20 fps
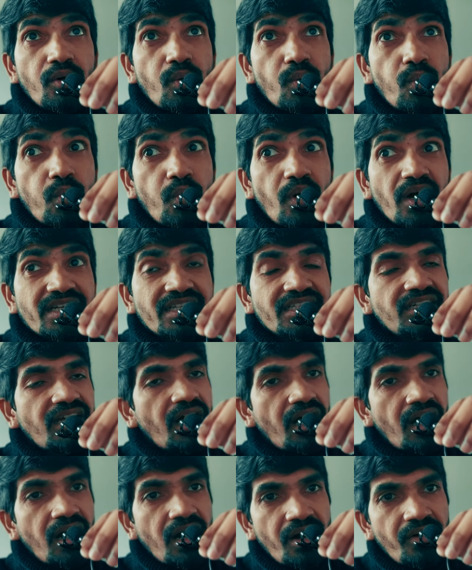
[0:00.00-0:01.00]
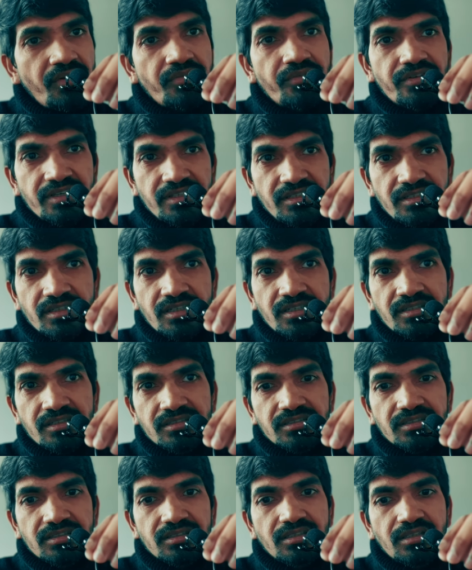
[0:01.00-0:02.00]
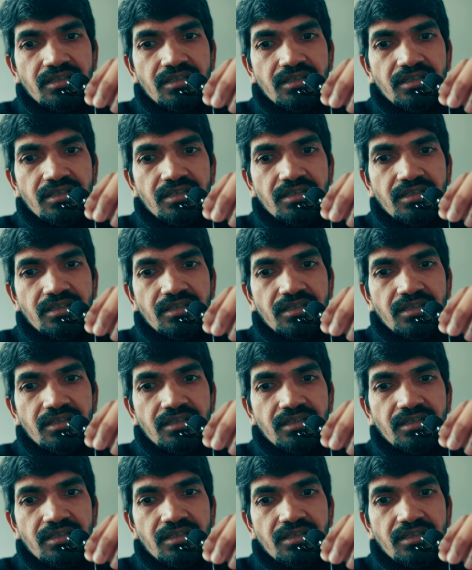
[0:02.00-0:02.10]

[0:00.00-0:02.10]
1.5 years